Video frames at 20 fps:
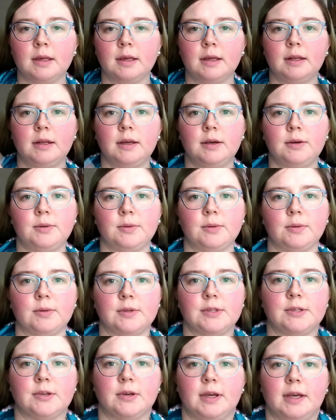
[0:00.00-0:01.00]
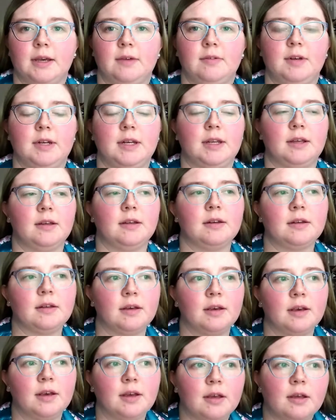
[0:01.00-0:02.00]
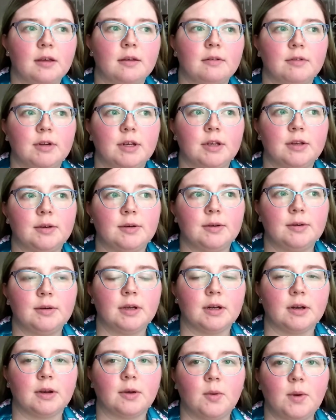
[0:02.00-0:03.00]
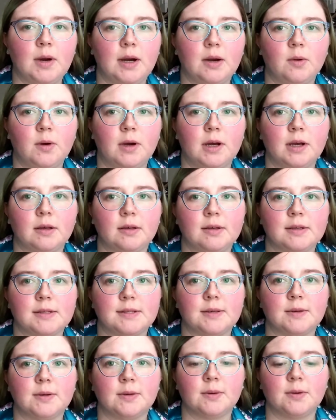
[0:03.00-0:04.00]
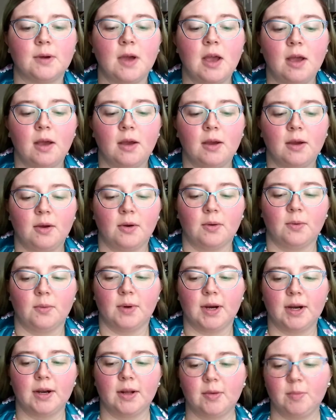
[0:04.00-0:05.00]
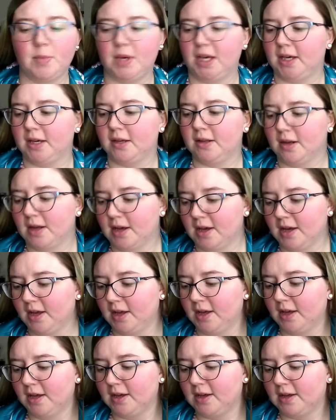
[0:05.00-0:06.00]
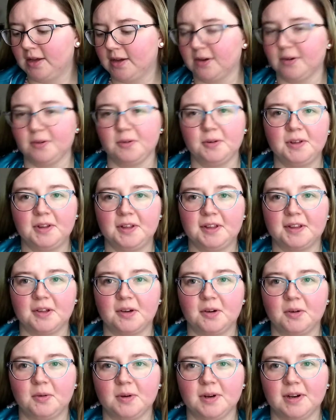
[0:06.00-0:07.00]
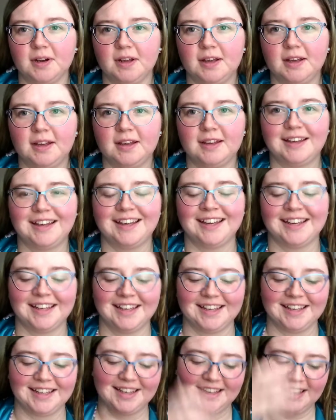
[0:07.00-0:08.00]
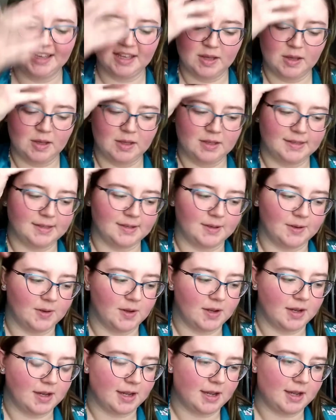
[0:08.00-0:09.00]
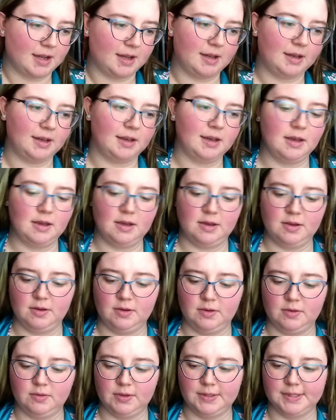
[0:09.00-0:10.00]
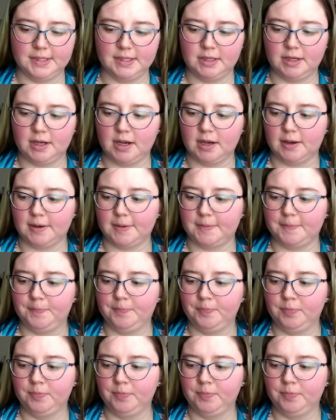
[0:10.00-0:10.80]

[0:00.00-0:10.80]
Hello! So I haven't done a video in quite a while, so why not make it a really long one? So I recently got